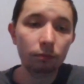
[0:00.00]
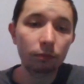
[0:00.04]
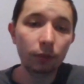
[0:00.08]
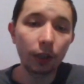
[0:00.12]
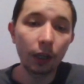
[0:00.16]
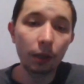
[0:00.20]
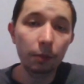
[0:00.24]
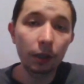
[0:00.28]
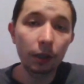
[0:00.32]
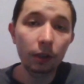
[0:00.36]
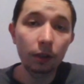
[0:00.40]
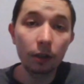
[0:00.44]

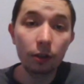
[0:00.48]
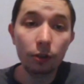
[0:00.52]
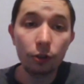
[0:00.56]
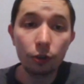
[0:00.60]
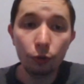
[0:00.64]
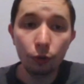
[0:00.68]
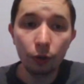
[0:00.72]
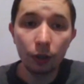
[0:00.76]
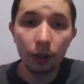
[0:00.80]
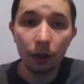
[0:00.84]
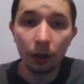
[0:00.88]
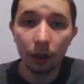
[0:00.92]
I mean, it's
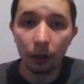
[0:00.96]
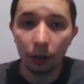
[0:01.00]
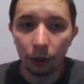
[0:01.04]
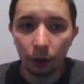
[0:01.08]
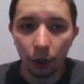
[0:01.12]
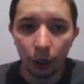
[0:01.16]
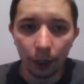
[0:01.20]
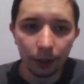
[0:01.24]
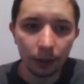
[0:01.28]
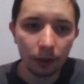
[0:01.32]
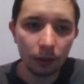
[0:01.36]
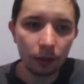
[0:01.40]
doing a
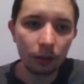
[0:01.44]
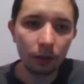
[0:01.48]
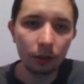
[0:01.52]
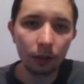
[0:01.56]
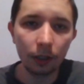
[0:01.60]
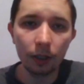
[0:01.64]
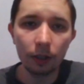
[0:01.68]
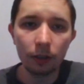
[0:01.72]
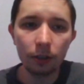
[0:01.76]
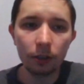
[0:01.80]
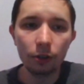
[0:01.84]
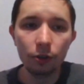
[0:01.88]
lot.
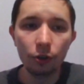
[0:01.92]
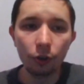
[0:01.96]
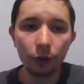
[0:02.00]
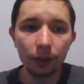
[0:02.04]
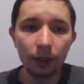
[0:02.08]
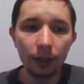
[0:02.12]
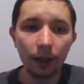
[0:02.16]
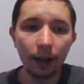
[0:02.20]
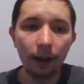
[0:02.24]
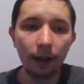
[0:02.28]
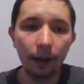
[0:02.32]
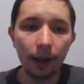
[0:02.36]
It's
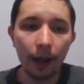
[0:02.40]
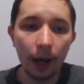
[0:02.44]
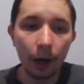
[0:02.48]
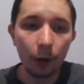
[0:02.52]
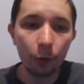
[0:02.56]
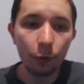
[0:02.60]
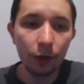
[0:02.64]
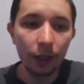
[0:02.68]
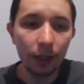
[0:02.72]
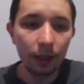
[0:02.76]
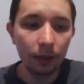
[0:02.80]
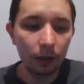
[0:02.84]
not
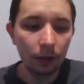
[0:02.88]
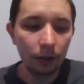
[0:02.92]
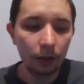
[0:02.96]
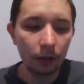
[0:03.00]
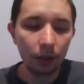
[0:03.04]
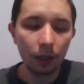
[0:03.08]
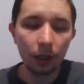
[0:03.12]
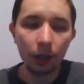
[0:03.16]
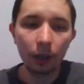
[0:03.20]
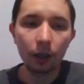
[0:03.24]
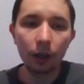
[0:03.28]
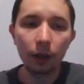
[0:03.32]
allowing
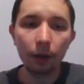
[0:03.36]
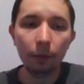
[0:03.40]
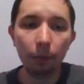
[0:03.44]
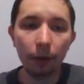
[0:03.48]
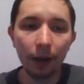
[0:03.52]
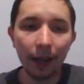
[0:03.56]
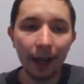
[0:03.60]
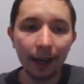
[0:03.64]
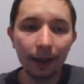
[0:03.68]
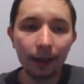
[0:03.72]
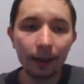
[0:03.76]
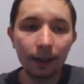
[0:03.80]

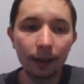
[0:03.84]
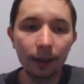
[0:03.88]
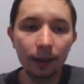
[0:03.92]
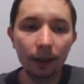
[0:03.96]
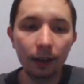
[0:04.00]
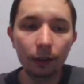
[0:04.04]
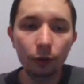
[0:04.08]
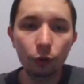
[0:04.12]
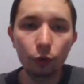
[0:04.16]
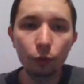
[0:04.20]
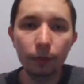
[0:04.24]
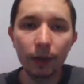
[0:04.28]
black
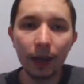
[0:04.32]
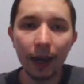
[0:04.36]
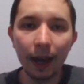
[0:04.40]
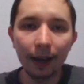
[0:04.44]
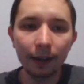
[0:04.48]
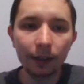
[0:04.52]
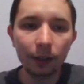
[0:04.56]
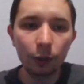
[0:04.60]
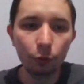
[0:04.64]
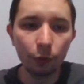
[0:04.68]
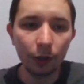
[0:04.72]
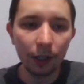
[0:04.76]
king to be
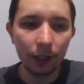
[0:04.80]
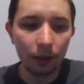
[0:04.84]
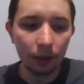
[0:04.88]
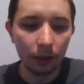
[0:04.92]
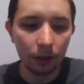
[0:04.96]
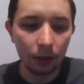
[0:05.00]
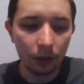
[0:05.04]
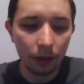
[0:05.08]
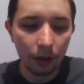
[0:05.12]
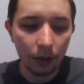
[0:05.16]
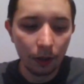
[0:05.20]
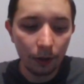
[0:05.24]

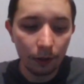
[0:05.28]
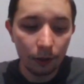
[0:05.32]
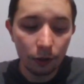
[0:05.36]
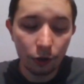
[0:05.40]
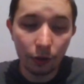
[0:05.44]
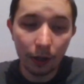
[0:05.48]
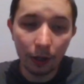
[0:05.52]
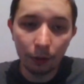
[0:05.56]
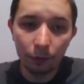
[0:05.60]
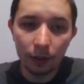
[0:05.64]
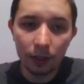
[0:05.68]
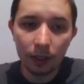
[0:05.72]
activated.
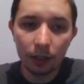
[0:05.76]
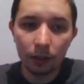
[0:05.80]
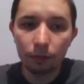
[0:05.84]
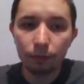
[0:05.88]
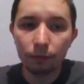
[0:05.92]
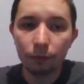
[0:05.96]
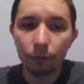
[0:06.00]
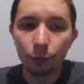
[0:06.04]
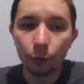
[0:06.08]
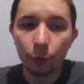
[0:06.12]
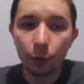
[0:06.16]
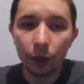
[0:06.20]
So now it's
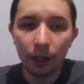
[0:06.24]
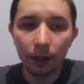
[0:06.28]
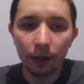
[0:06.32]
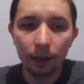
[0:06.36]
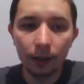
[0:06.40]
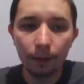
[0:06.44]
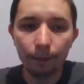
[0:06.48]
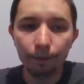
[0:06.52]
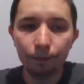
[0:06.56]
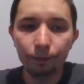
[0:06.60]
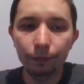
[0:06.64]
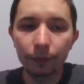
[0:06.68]

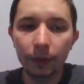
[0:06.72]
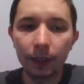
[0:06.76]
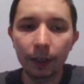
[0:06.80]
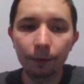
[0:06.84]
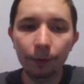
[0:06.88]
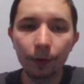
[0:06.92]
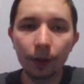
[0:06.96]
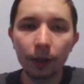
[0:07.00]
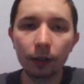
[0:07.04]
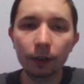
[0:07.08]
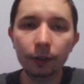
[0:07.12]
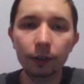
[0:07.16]
really
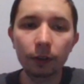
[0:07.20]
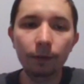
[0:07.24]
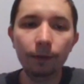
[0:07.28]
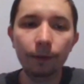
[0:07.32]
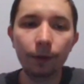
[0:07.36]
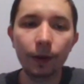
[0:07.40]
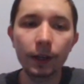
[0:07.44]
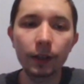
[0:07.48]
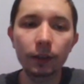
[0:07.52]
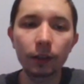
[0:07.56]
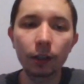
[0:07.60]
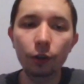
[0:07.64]
difficult to
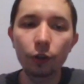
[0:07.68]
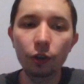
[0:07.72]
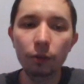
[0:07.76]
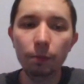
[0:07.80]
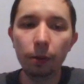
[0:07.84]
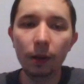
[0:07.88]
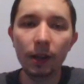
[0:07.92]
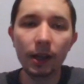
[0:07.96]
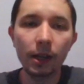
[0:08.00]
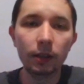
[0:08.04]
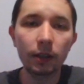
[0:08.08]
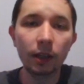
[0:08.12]
find a
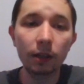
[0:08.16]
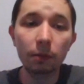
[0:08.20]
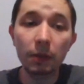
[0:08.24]
good plan.